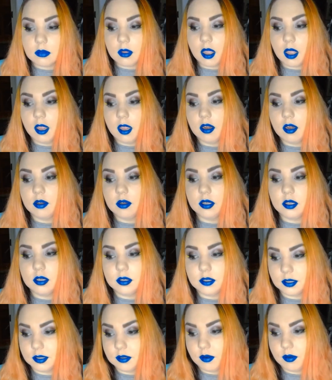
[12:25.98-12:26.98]
I know it
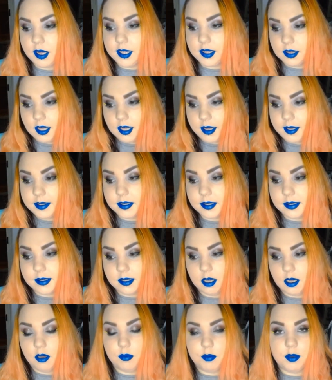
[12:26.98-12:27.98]
looks quite nice
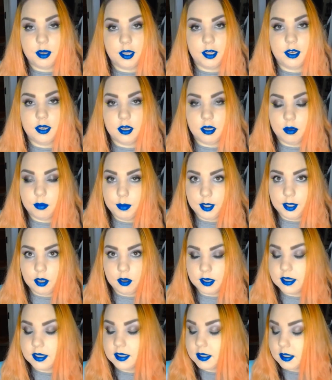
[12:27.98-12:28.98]
now, but I'll be
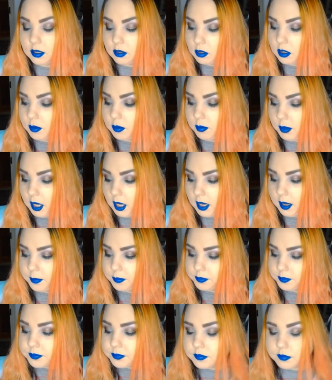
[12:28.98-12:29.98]
honest, it took me
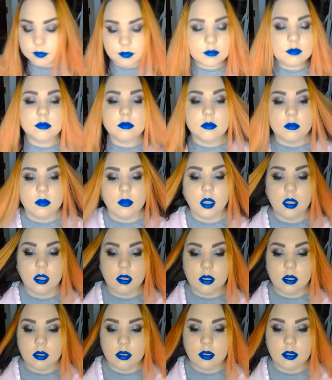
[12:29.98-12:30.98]

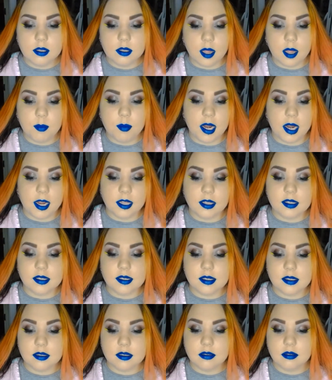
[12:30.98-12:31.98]
10
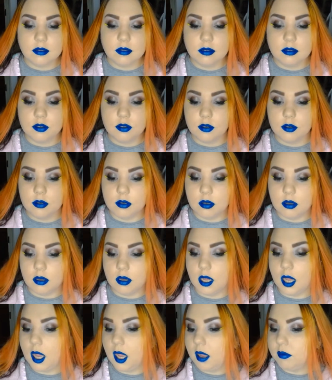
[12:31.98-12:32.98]
minutes to
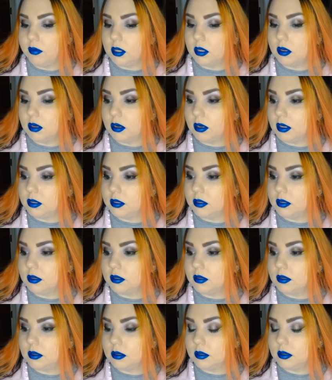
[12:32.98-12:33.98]
have it on
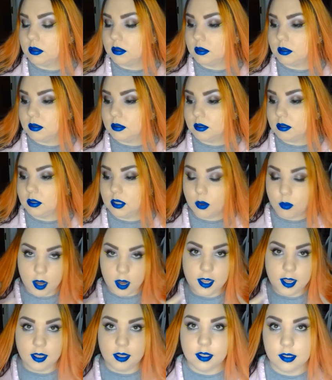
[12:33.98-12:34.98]
the
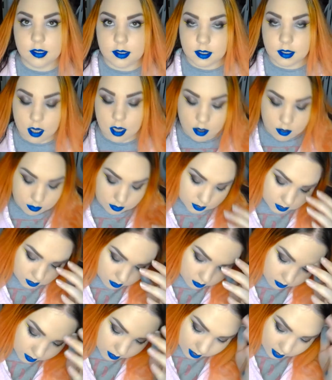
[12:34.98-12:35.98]
way it is now,
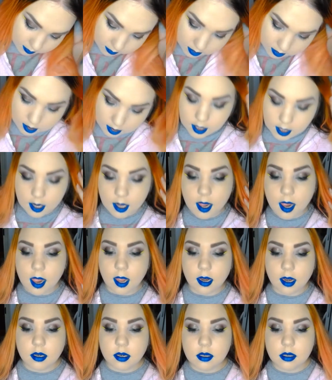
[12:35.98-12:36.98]
so evenly
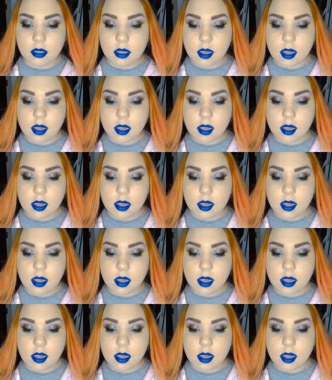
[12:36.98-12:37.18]
and,